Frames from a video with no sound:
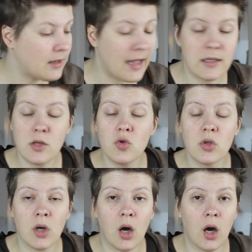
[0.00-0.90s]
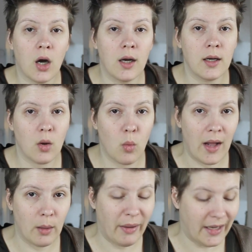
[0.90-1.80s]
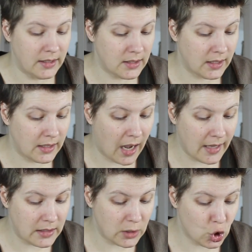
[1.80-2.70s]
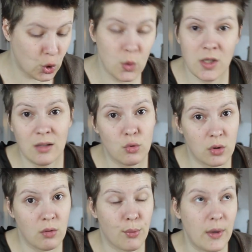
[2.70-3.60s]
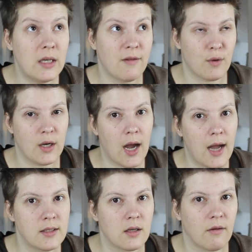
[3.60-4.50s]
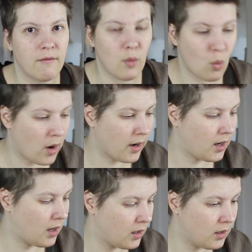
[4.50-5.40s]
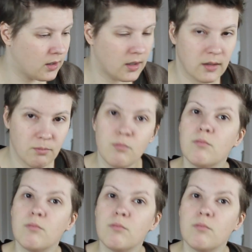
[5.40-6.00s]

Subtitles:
as you saw while painting, I did choose 3 different kinds of watercolor